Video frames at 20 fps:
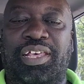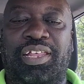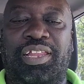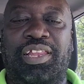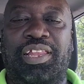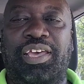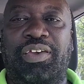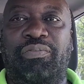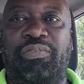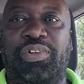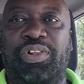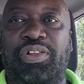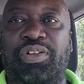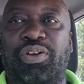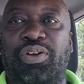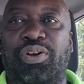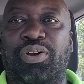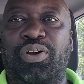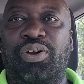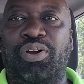level
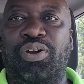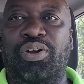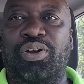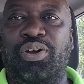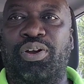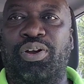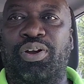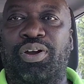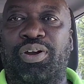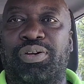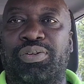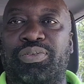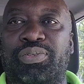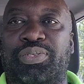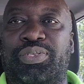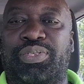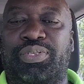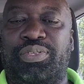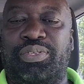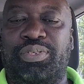
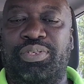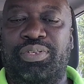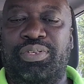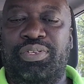house,